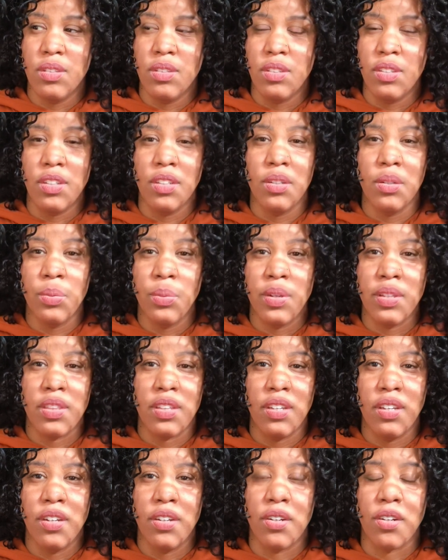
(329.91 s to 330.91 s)
deal with
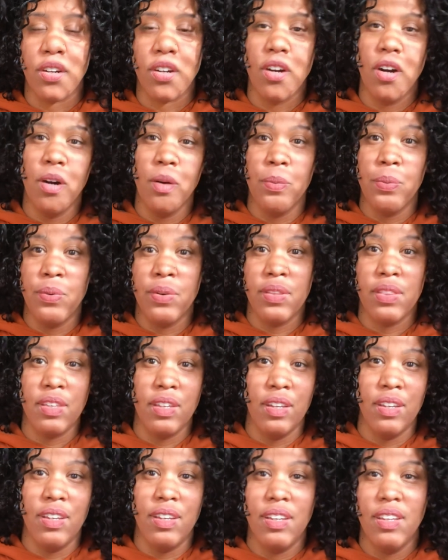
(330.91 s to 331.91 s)
it or cope with
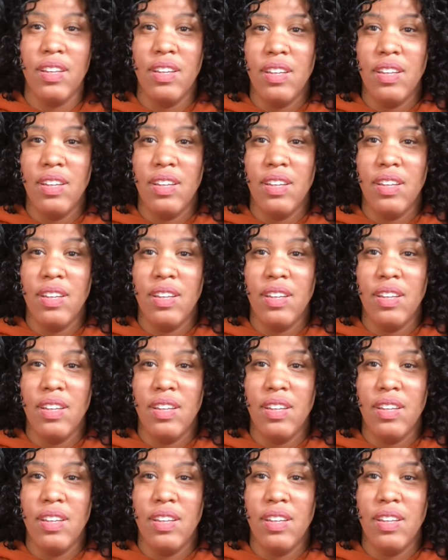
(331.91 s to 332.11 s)
it